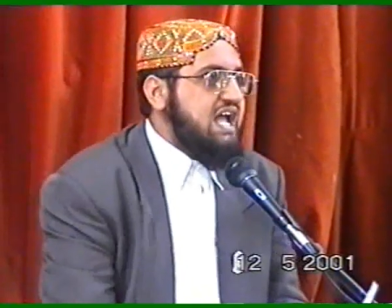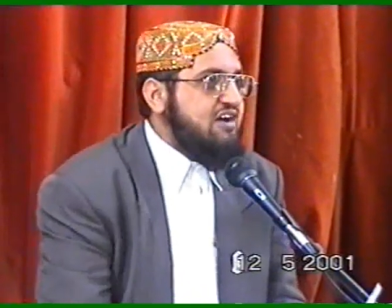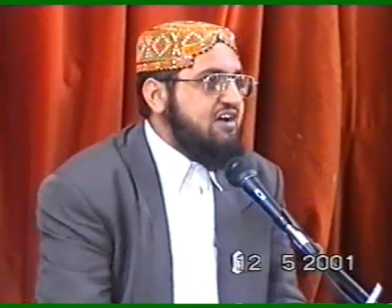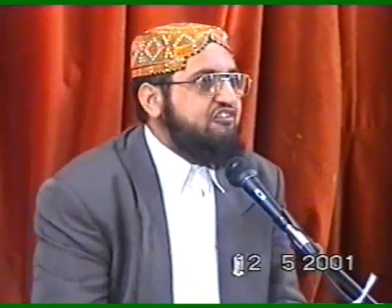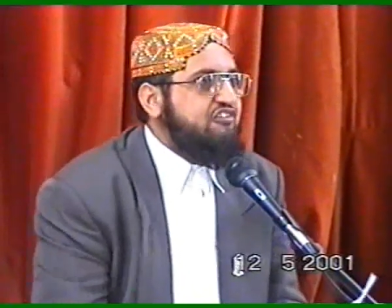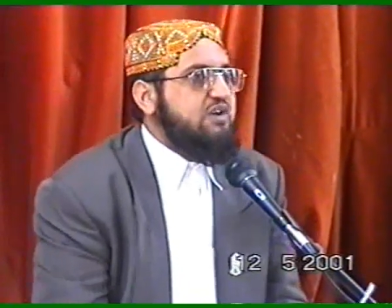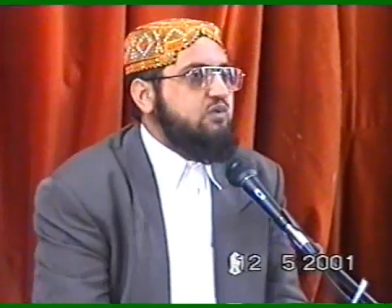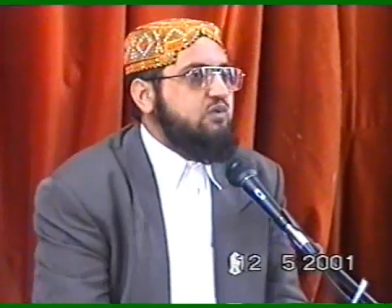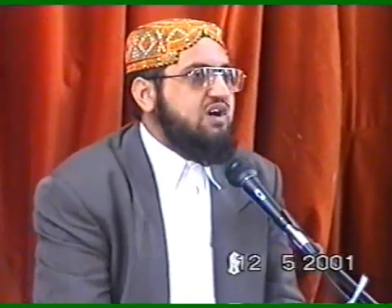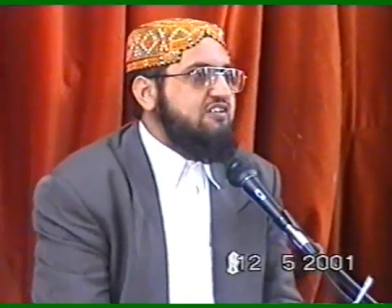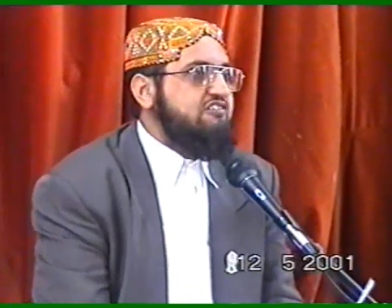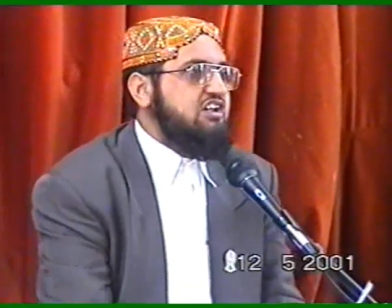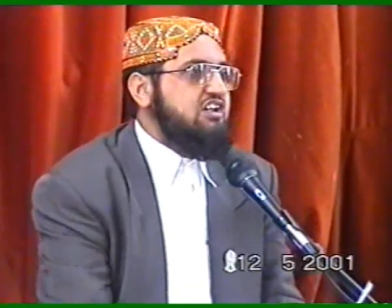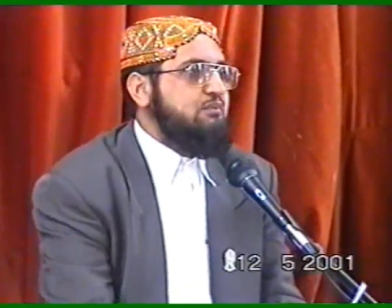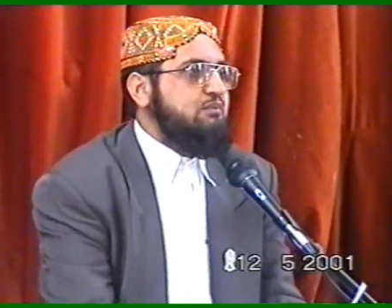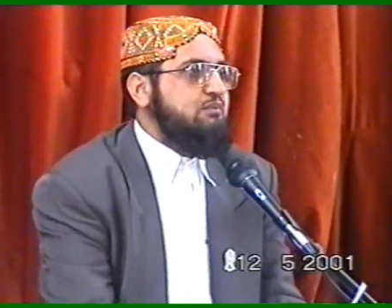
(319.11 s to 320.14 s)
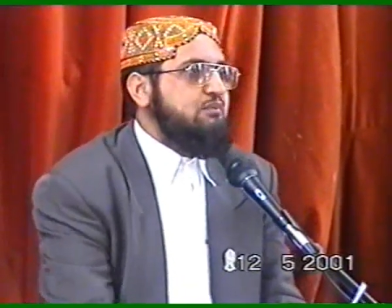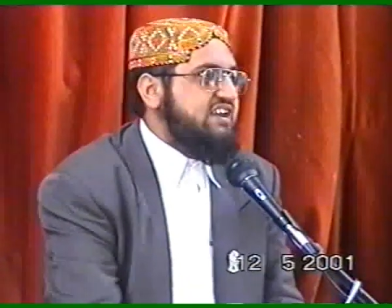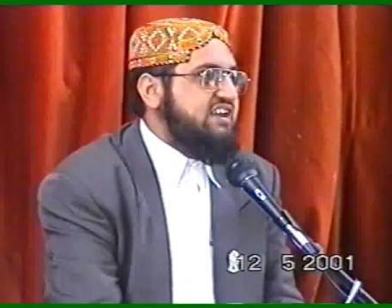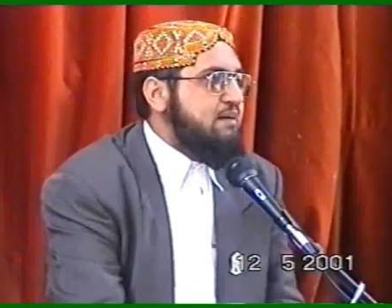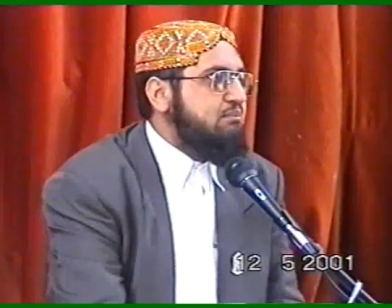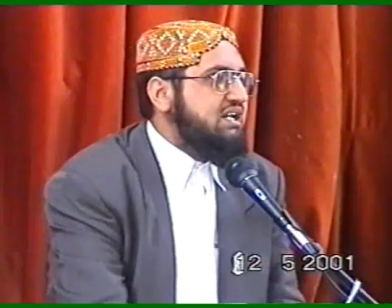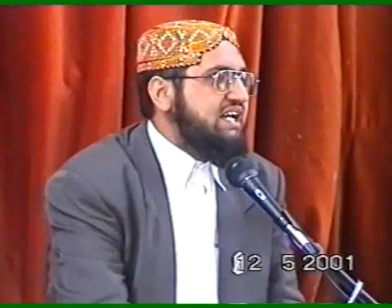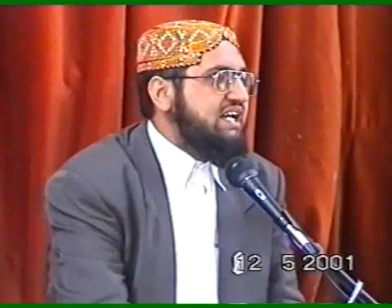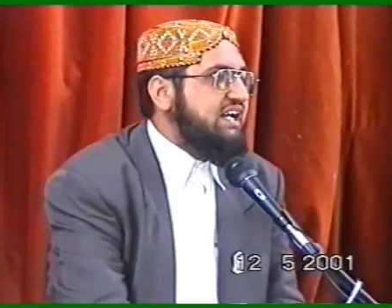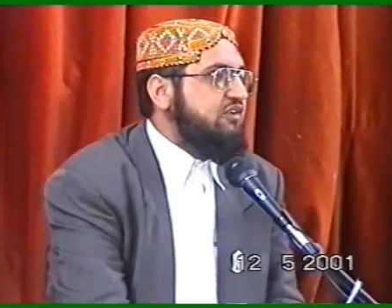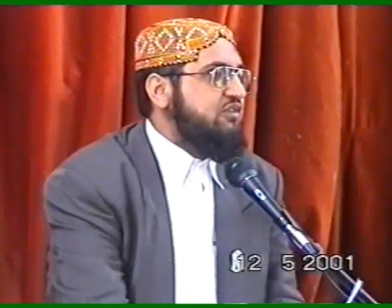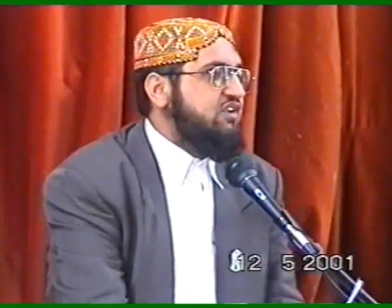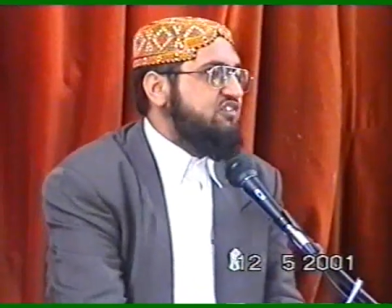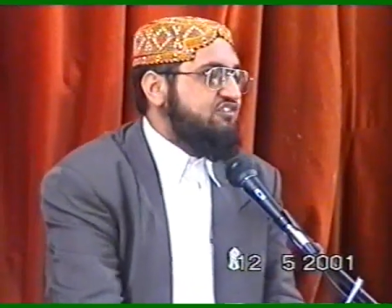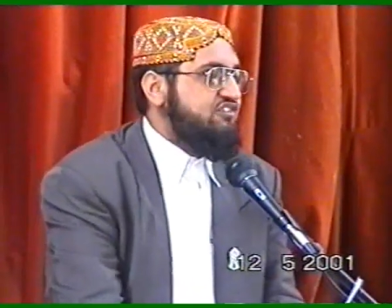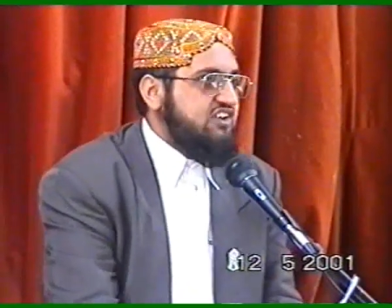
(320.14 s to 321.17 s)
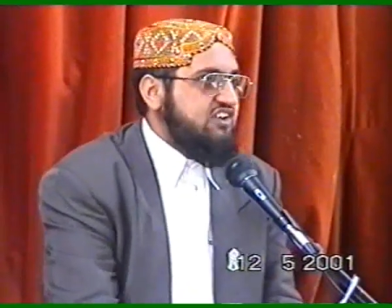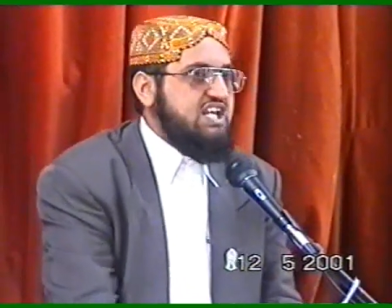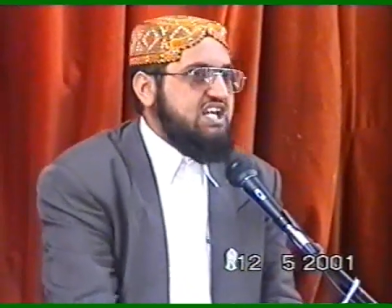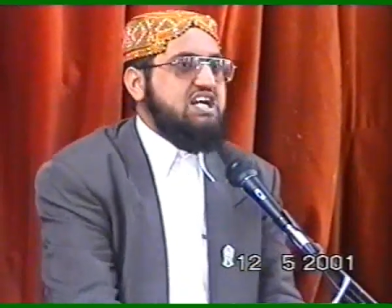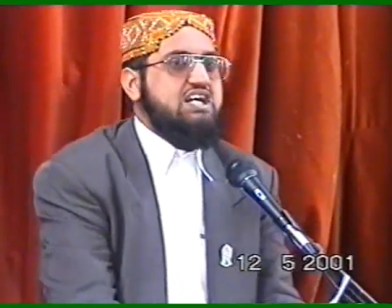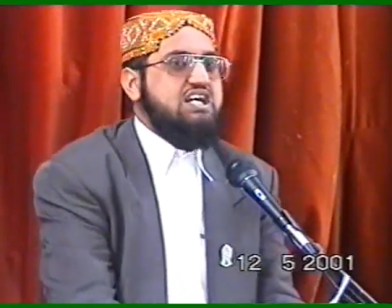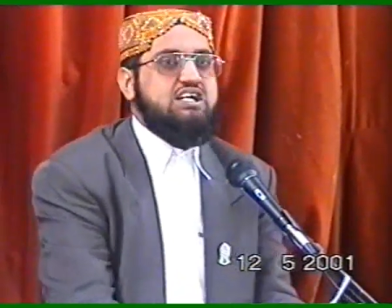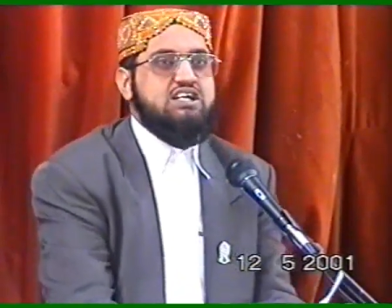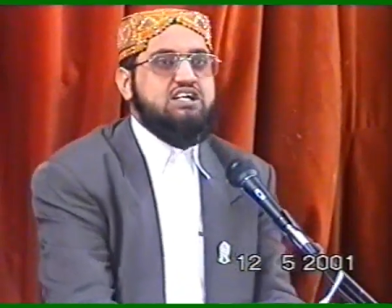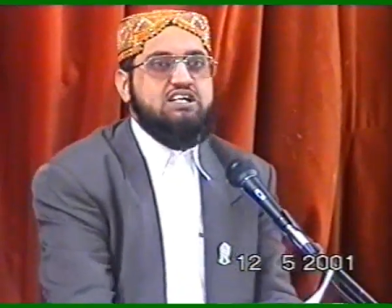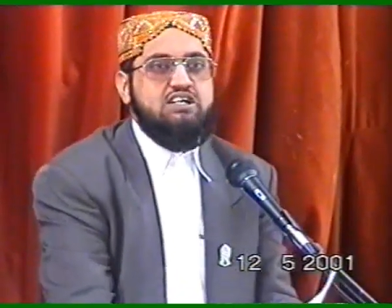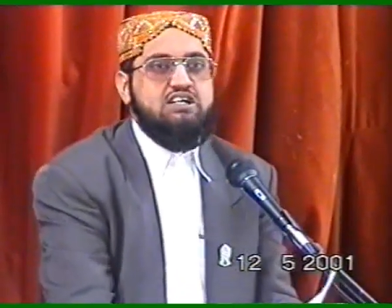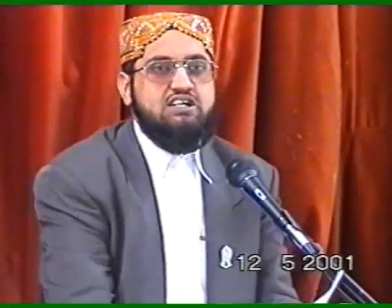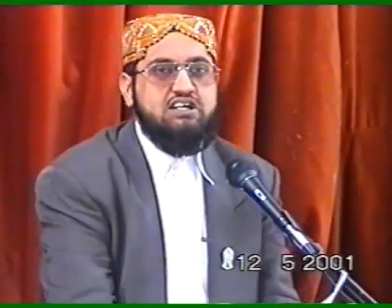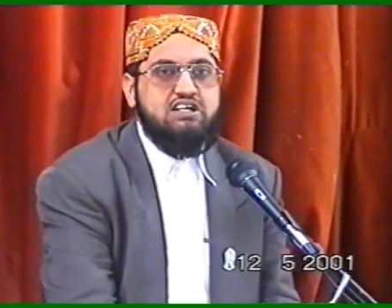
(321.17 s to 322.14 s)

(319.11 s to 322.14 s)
Everyone will be trembling with fear